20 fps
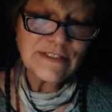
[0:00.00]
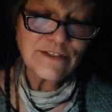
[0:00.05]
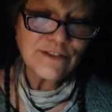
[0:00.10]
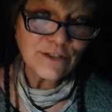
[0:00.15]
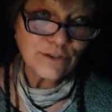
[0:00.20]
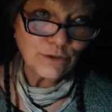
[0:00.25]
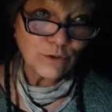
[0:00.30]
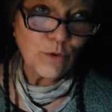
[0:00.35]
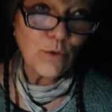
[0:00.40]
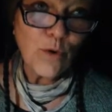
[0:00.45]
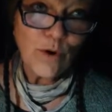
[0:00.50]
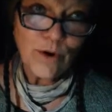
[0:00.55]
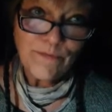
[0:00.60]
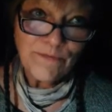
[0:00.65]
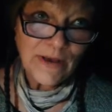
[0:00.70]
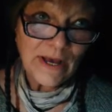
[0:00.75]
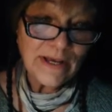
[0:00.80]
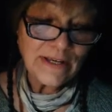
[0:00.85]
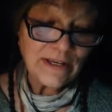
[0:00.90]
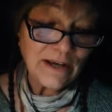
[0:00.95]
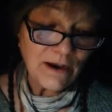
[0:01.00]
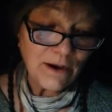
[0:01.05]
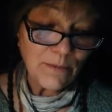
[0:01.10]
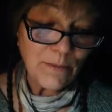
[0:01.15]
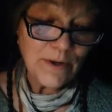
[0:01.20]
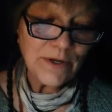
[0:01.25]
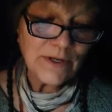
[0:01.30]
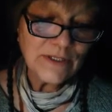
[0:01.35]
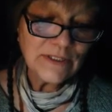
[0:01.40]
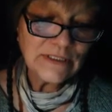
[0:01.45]
is to glorify
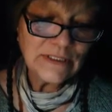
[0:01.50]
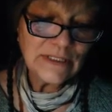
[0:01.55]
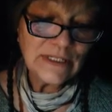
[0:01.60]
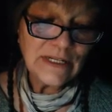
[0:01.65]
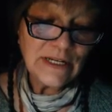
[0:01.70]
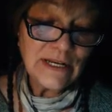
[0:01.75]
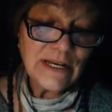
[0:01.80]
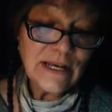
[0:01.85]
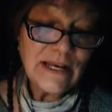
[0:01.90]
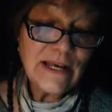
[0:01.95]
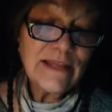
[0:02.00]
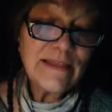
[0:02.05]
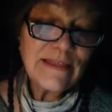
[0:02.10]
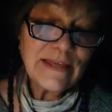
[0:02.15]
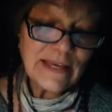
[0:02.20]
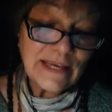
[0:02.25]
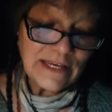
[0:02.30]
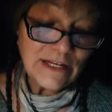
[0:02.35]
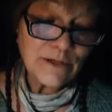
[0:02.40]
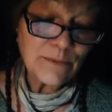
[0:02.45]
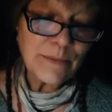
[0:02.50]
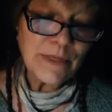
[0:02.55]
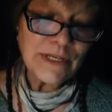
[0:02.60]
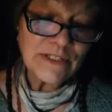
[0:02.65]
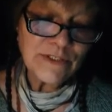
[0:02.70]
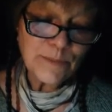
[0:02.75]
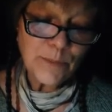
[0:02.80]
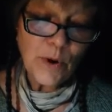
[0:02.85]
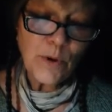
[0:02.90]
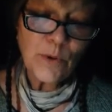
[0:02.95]
Yahweh, the enemy's